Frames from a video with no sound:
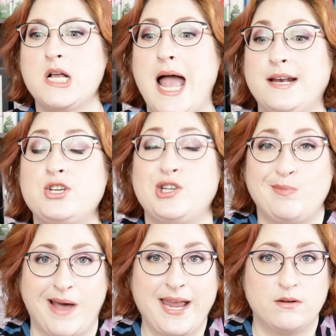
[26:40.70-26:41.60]
And she
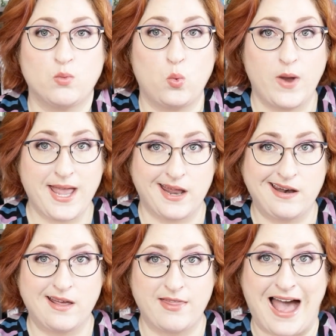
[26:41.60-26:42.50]
might
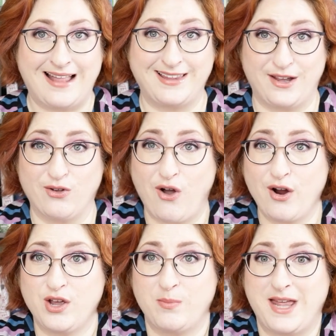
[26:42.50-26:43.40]
win that legal
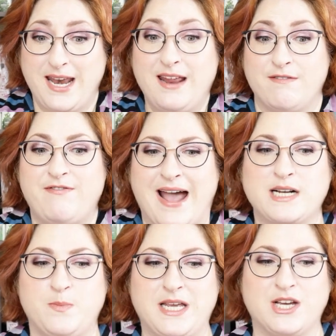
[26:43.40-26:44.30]
argument, in
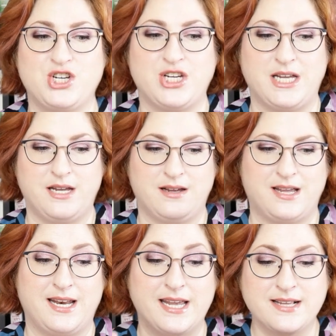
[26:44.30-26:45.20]
fact, because she
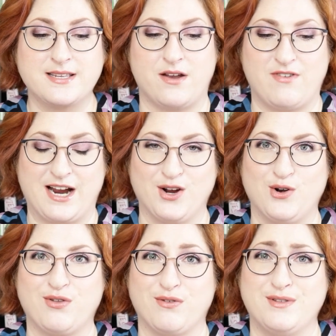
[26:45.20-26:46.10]
it is on
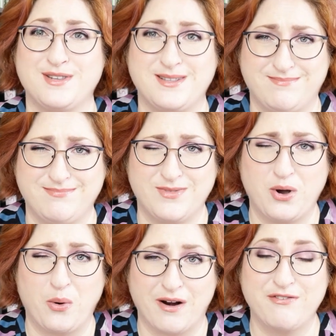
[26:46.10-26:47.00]
record through this
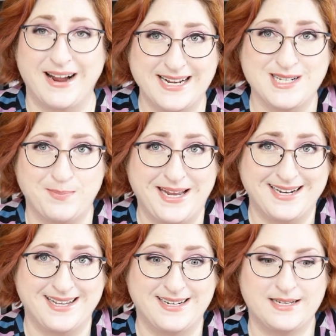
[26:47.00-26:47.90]
horrifying
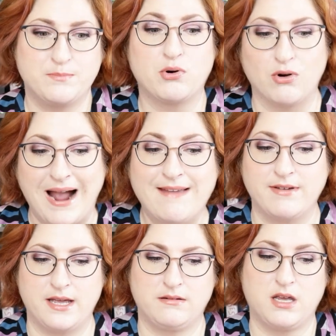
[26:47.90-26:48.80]
subpoenaed
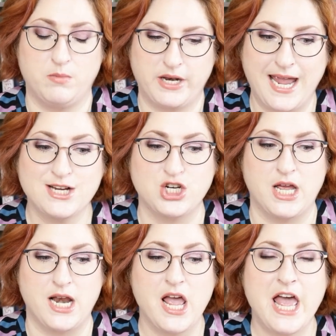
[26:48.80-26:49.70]
private
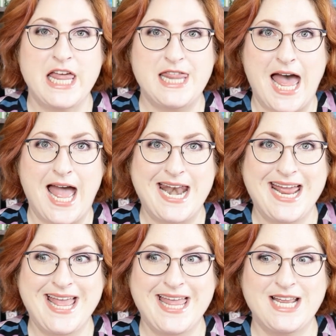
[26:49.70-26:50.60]
communication that
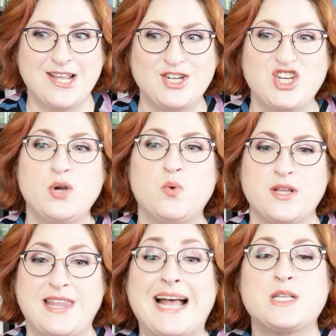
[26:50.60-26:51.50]
she
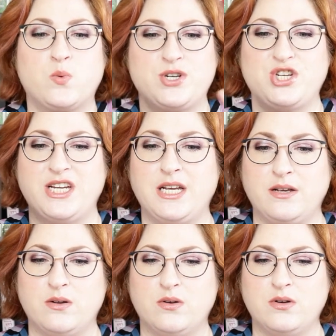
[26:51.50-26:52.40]
would that's what
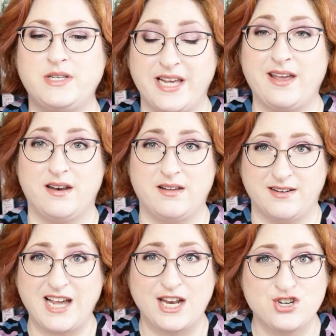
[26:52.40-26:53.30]
she did
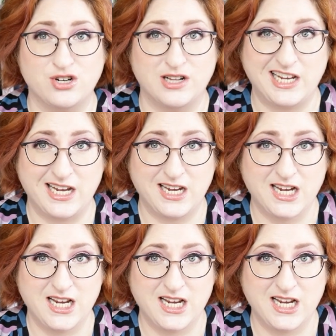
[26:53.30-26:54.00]
intentionally